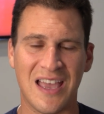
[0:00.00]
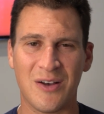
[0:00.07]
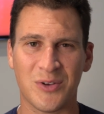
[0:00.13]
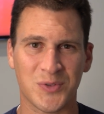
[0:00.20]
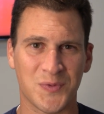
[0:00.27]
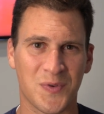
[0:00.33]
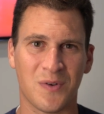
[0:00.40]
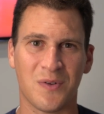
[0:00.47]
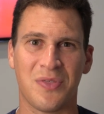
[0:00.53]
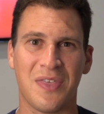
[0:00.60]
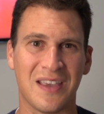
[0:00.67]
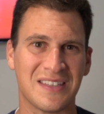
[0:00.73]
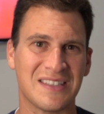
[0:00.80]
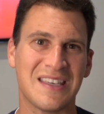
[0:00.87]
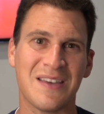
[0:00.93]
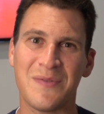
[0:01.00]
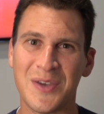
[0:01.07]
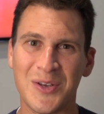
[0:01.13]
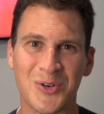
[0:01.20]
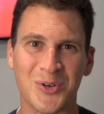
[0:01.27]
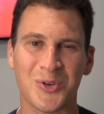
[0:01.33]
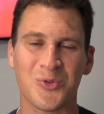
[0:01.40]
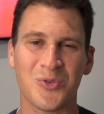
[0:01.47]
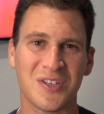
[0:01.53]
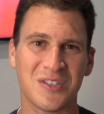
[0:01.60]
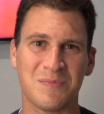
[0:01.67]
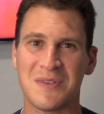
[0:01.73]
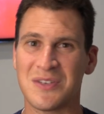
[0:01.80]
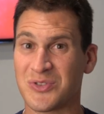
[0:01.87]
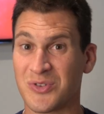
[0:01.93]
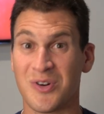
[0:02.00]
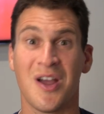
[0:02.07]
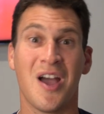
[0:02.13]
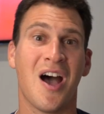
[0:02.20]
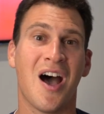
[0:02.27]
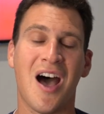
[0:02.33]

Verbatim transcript: house for Thanksgiving or Christmas or